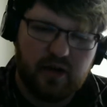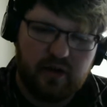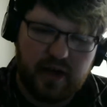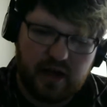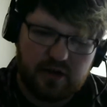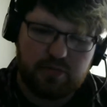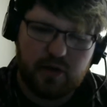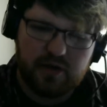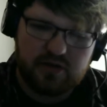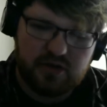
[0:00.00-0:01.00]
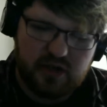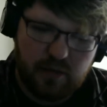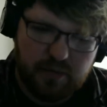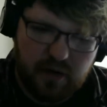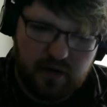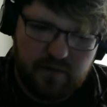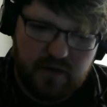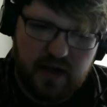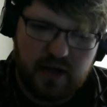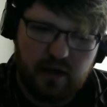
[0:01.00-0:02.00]
or hey, this person just uploaded a
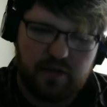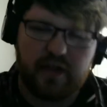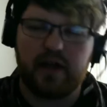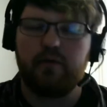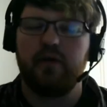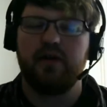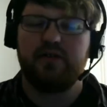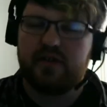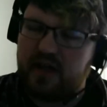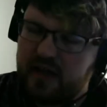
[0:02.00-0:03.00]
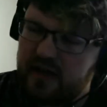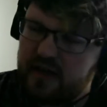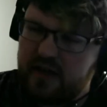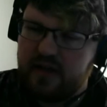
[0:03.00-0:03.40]
video, I thought you want to see it.